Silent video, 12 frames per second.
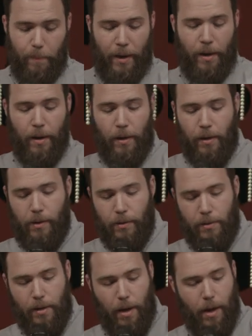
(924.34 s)

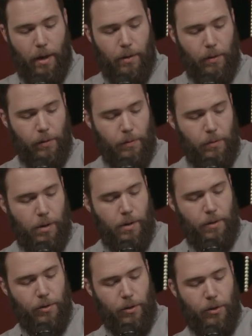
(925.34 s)
And uh,
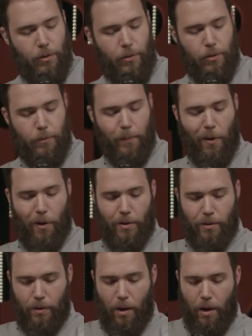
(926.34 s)
another huge
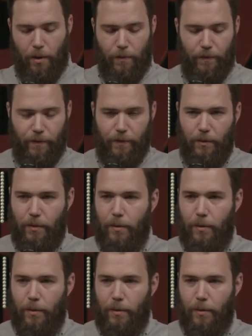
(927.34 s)
part of